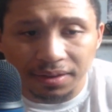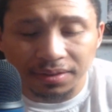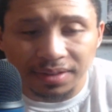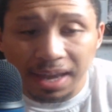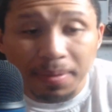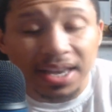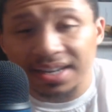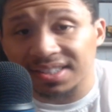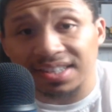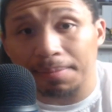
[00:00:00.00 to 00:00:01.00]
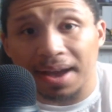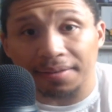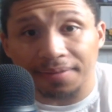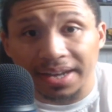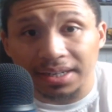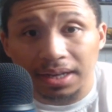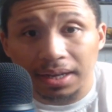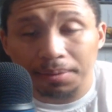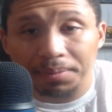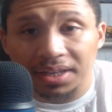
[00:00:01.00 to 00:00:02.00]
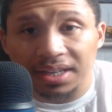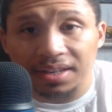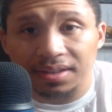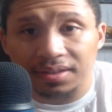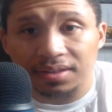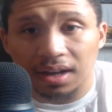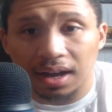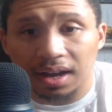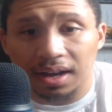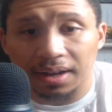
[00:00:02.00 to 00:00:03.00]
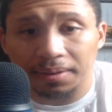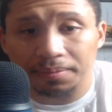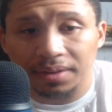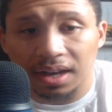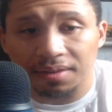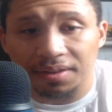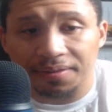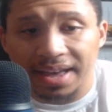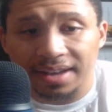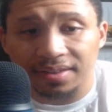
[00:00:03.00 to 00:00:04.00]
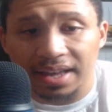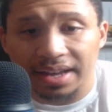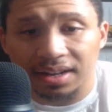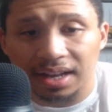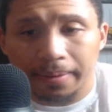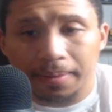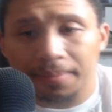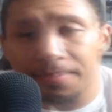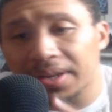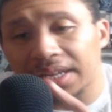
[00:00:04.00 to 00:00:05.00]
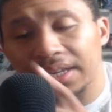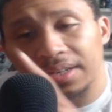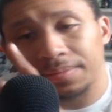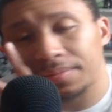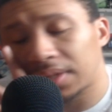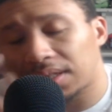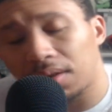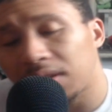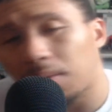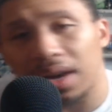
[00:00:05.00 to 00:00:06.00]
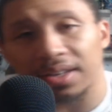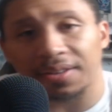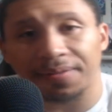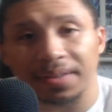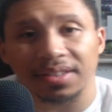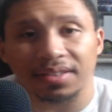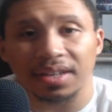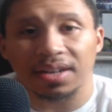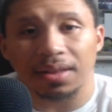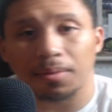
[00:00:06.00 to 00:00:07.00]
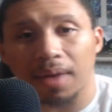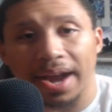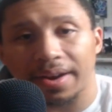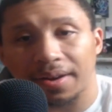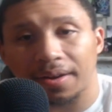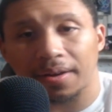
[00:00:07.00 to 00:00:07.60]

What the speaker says: they begin to semi-fight because of the fact that like freaking Tokiwa defeats the another rider